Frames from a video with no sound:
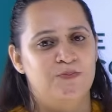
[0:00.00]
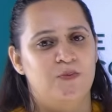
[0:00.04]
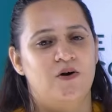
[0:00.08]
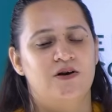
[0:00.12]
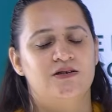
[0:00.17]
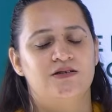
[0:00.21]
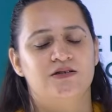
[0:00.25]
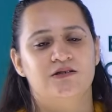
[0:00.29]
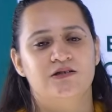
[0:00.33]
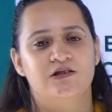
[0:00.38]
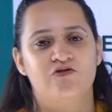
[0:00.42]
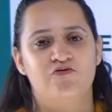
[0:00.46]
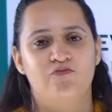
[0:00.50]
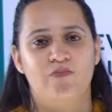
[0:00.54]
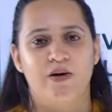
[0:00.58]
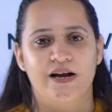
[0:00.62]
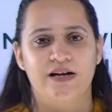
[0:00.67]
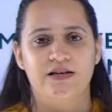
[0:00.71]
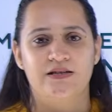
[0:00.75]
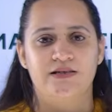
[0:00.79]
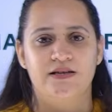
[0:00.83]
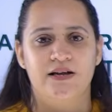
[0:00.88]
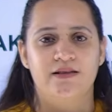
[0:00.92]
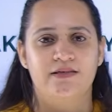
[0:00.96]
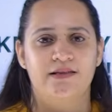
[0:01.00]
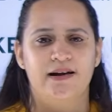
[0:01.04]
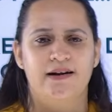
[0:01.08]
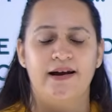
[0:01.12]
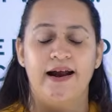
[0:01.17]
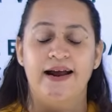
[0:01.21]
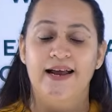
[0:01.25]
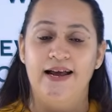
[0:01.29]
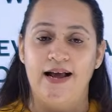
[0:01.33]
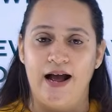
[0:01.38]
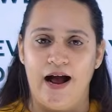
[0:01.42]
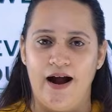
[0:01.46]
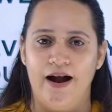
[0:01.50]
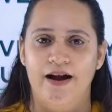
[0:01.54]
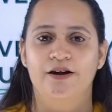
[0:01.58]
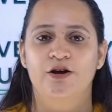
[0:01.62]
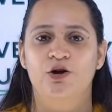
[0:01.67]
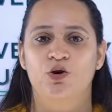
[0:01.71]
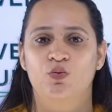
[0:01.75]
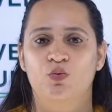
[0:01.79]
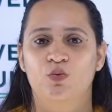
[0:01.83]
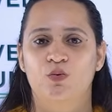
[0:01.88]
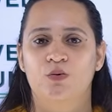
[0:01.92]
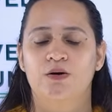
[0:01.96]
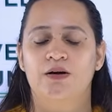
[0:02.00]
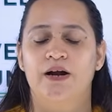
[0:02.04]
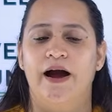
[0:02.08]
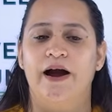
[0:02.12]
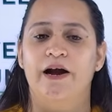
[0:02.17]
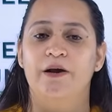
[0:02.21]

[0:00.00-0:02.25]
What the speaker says: positive mindset that I can do it